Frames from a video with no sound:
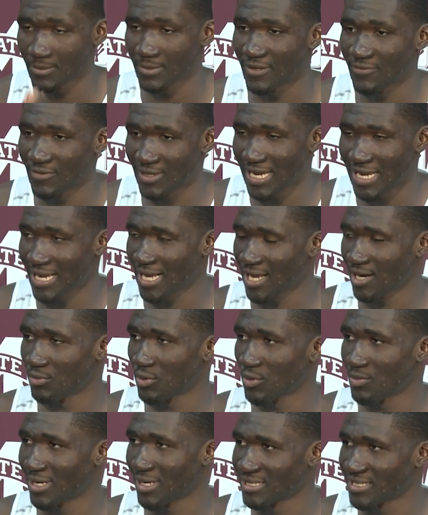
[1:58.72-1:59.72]
feel like I got to
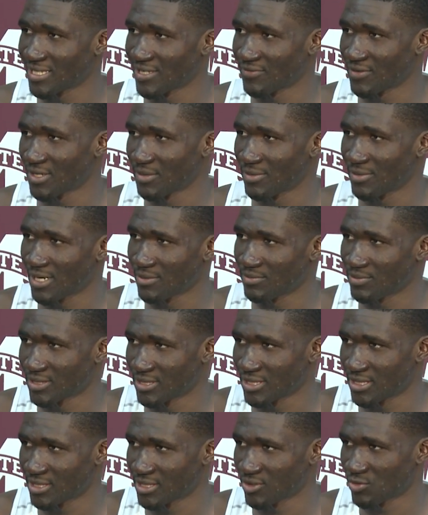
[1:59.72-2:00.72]
put myself in a better
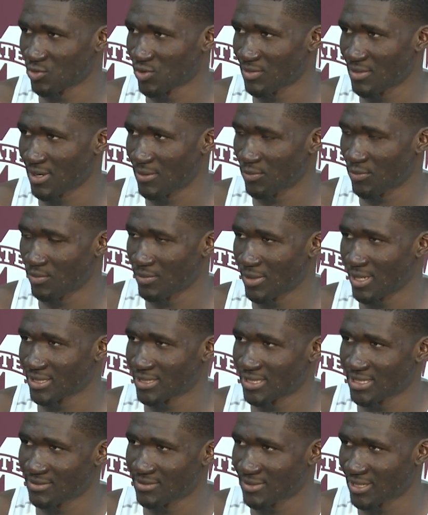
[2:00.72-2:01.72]
position where my
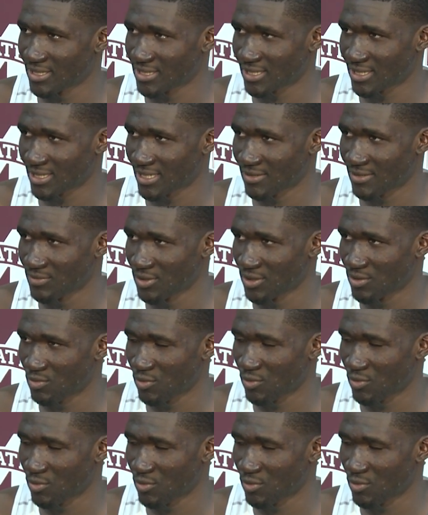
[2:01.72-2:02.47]
teammates could give me the